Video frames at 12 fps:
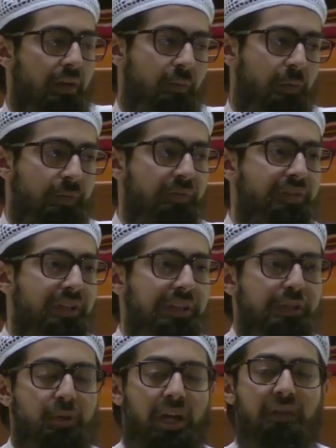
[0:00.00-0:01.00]
For 50
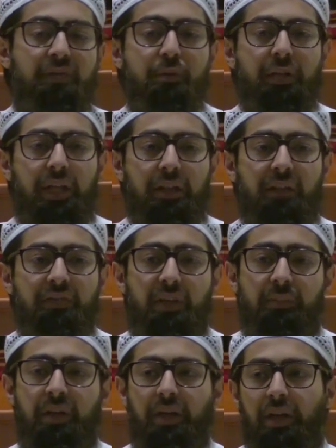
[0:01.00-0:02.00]
days, where everyone had left
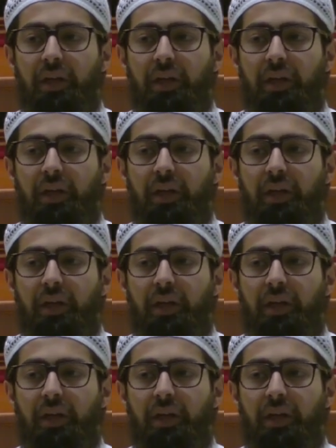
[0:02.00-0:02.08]
them.